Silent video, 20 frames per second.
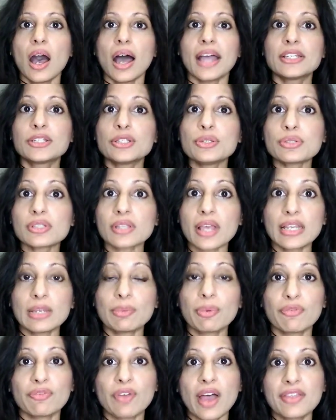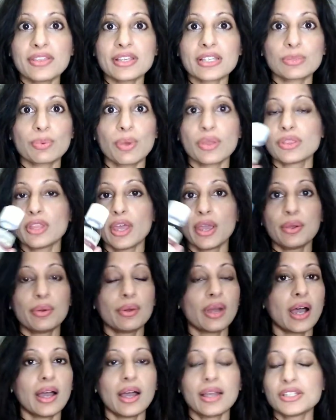I do slightly prefer this one though.
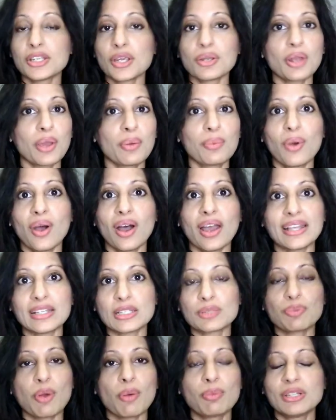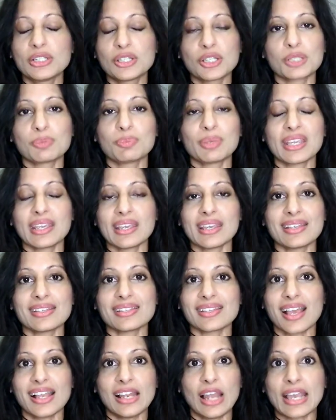I don't know why, it's probably just
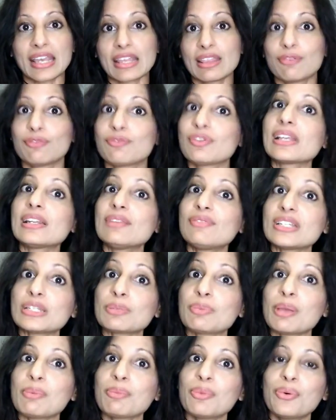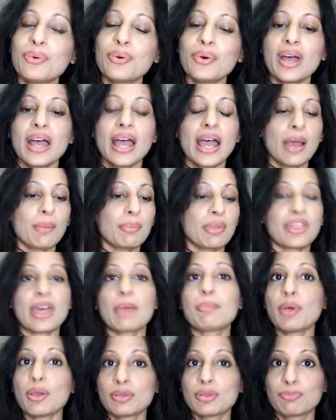because I like the feel of it a bit more, but
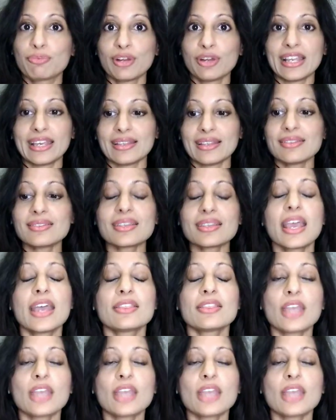they're both brilliant.